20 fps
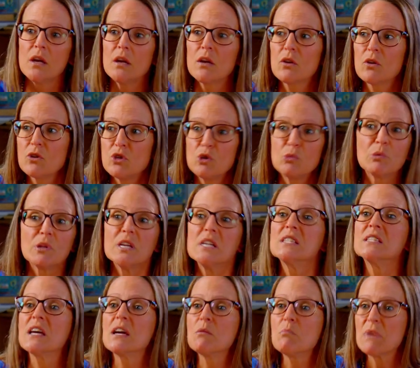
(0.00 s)
Could you
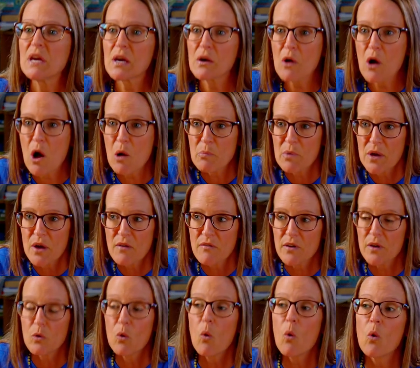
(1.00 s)
please send me a copy of
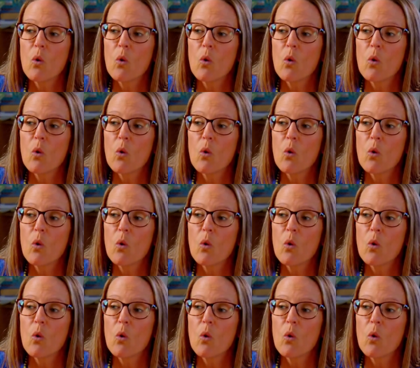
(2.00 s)
it?